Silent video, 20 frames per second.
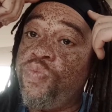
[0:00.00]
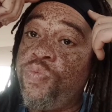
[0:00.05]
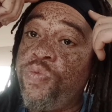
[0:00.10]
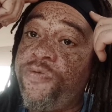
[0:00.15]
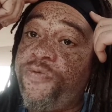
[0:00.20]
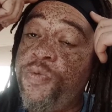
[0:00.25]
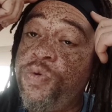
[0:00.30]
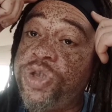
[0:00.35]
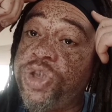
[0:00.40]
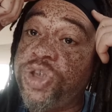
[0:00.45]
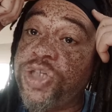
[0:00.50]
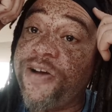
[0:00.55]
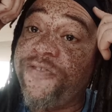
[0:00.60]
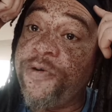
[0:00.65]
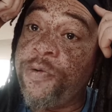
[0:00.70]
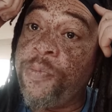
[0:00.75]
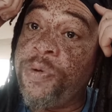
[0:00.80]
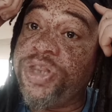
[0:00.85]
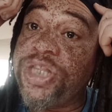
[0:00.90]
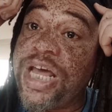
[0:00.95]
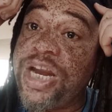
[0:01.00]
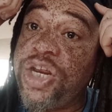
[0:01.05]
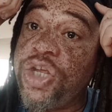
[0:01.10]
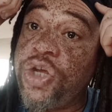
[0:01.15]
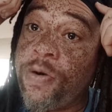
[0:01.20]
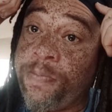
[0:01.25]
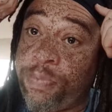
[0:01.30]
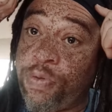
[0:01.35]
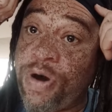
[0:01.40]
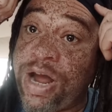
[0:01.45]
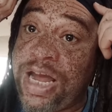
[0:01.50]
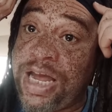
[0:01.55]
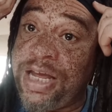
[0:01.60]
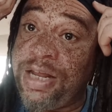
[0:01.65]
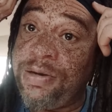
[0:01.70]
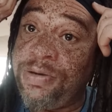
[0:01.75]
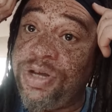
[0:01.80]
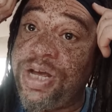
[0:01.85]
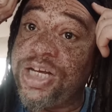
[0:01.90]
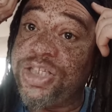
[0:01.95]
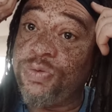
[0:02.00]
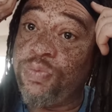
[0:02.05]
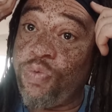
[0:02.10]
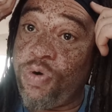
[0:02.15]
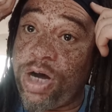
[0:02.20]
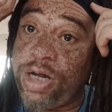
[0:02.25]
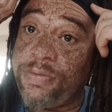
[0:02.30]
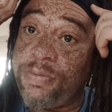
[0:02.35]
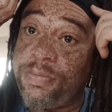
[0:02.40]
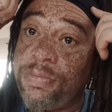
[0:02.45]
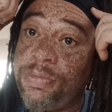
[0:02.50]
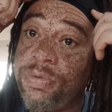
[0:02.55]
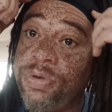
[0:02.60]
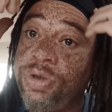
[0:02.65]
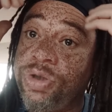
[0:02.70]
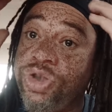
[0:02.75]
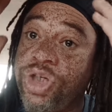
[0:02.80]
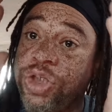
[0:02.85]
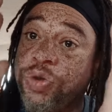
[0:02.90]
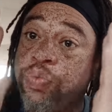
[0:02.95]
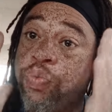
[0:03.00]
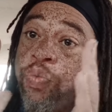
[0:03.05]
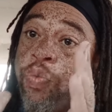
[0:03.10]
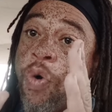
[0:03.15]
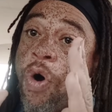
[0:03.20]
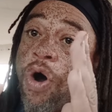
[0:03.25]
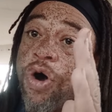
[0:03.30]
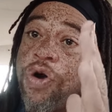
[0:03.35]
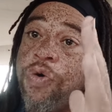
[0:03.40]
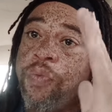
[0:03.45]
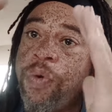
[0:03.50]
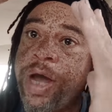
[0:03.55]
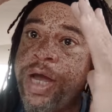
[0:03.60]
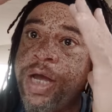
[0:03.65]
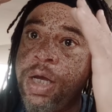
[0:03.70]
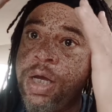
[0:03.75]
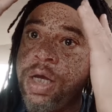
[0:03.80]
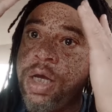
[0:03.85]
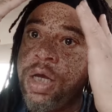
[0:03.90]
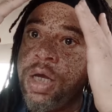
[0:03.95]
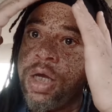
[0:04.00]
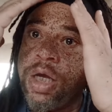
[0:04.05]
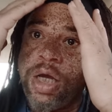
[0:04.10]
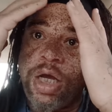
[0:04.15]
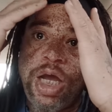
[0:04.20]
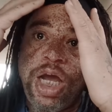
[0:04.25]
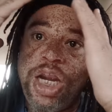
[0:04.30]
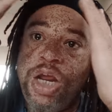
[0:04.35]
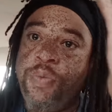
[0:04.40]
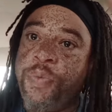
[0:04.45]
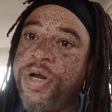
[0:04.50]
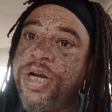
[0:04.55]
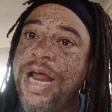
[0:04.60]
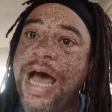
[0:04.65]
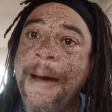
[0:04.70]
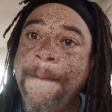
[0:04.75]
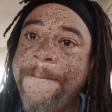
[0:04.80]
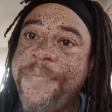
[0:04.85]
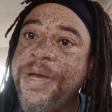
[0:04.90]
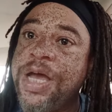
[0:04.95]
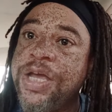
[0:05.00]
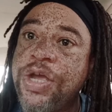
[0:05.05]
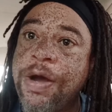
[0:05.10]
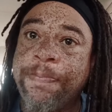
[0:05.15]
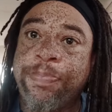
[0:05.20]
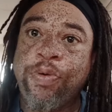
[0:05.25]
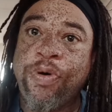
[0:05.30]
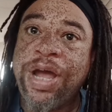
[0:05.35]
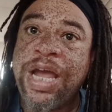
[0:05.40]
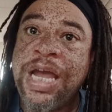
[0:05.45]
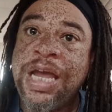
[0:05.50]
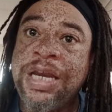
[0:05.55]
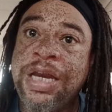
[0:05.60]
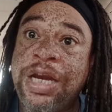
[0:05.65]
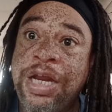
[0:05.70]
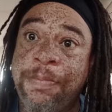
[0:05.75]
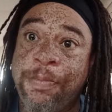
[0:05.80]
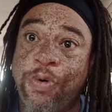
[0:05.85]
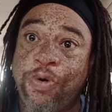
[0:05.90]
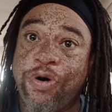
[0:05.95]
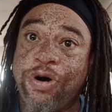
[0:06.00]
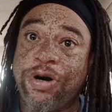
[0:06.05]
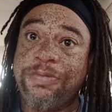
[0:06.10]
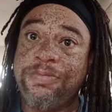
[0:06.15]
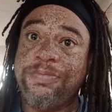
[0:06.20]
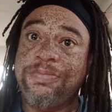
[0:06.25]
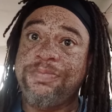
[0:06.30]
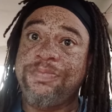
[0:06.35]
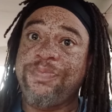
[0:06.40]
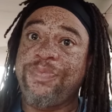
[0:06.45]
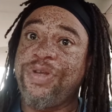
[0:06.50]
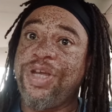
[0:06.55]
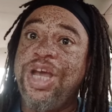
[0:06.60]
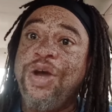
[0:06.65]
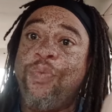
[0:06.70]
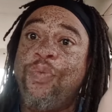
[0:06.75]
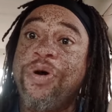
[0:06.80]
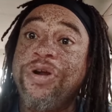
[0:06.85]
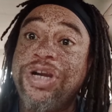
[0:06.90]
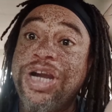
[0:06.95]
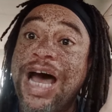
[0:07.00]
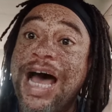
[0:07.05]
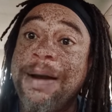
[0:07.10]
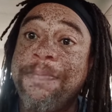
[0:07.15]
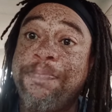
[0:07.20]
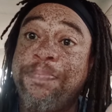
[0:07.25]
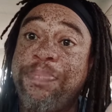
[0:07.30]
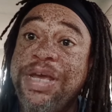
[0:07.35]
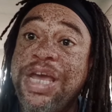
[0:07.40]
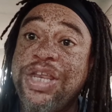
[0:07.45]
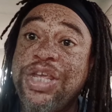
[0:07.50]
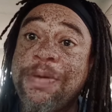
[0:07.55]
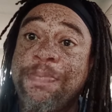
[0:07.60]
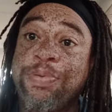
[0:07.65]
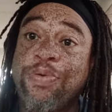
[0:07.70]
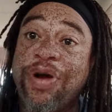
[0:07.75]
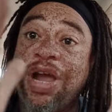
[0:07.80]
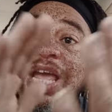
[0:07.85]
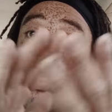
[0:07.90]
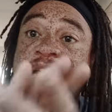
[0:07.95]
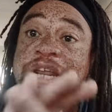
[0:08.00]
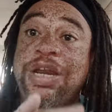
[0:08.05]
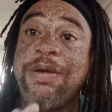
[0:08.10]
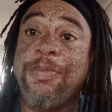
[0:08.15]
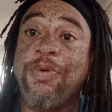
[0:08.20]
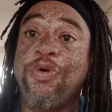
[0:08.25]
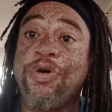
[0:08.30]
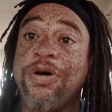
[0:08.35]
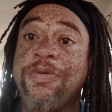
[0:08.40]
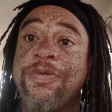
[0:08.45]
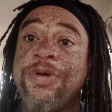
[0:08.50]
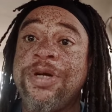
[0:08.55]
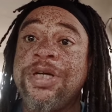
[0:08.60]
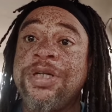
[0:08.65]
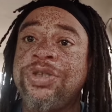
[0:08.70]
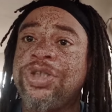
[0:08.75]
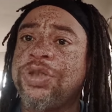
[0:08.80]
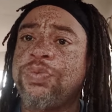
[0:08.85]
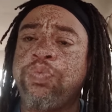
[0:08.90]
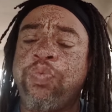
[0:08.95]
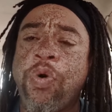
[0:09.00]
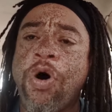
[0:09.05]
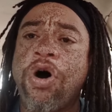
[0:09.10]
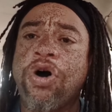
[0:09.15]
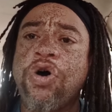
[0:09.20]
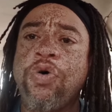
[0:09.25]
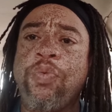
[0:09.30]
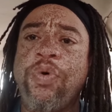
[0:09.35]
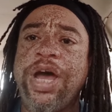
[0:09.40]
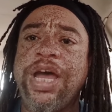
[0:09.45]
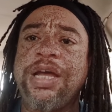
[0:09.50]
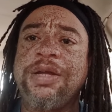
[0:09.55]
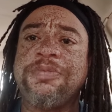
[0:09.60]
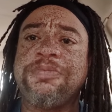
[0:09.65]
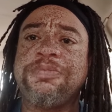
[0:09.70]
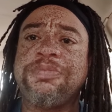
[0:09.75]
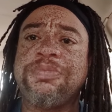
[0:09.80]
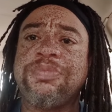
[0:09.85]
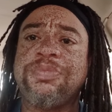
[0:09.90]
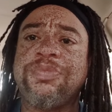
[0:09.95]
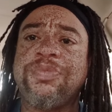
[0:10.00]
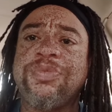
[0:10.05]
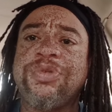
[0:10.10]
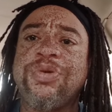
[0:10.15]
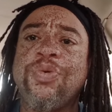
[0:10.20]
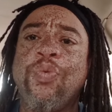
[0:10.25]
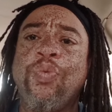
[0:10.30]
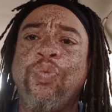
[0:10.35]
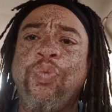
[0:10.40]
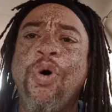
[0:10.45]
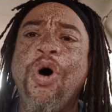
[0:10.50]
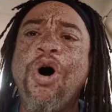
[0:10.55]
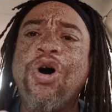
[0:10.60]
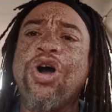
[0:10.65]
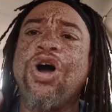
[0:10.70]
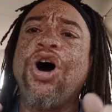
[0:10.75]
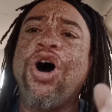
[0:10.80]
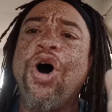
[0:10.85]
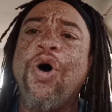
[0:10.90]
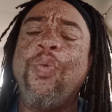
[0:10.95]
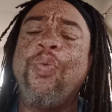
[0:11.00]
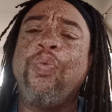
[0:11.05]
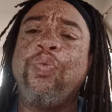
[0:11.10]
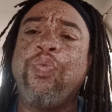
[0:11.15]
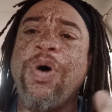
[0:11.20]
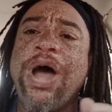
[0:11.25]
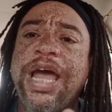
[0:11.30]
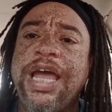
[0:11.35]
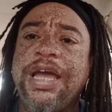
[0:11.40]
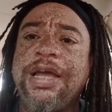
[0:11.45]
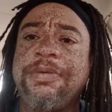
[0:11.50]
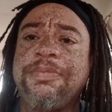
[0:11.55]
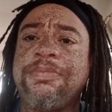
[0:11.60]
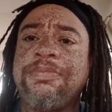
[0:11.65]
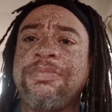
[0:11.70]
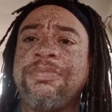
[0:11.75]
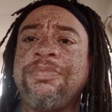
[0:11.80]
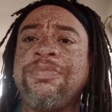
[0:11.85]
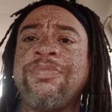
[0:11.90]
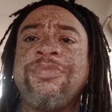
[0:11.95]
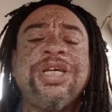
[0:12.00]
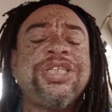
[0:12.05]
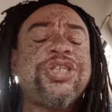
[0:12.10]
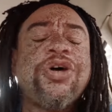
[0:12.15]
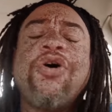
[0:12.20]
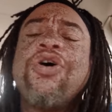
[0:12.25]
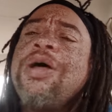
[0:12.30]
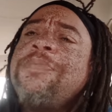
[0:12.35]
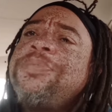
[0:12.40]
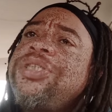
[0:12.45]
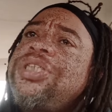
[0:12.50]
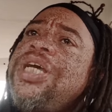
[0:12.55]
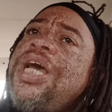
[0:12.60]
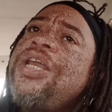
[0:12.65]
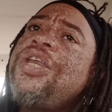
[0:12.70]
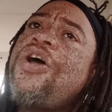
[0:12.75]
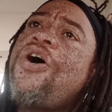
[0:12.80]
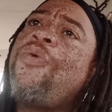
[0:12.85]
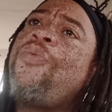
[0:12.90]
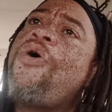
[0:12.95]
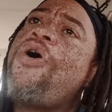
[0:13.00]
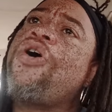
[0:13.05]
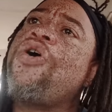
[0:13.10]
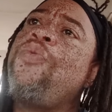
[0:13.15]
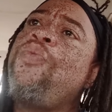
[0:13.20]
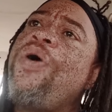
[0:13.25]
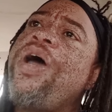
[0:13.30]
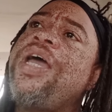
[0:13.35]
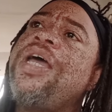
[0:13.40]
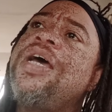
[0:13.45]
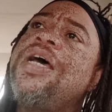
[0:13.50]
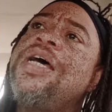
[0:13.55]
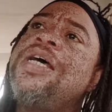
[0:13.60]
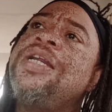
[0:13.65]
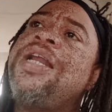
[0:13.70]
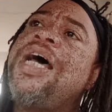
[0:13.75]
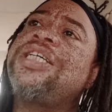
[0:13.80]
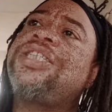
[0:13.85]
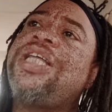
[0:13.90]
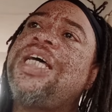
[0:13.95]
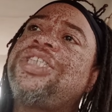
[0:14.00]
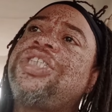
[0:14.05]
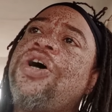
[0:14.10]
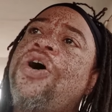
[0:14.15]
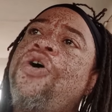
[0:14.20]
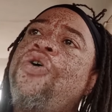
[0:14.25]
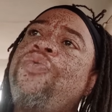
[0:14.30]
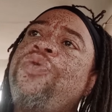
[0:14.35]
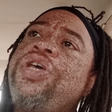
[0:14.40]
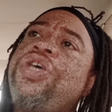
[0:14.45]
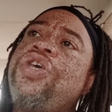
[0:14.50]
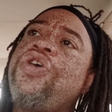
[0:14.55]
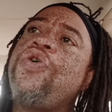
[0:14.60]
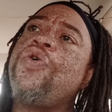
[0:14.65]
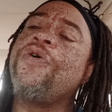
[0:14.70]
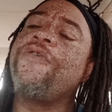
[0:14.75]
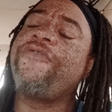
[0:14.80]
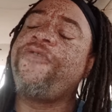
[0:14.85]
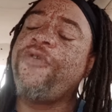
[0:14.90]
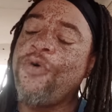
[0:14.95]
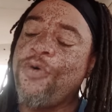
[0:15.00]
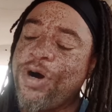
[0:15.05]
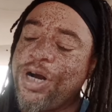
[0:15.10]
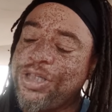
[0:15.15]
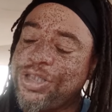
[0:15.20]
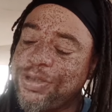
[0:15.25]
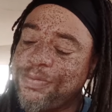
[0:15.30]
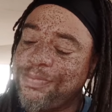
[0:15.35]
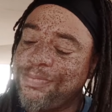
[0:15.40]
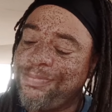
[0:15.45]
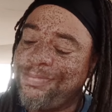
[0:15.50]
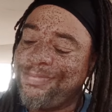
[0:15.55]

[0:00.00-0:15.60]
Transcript: If you suffer with that in your brain, guess what? Just walk away and it will not be in your brain anymore. It will not be in your brain anymore. Just walk away. Walk away. That's all I'm saying, y'all. Walk away. That's that's the only cure for it.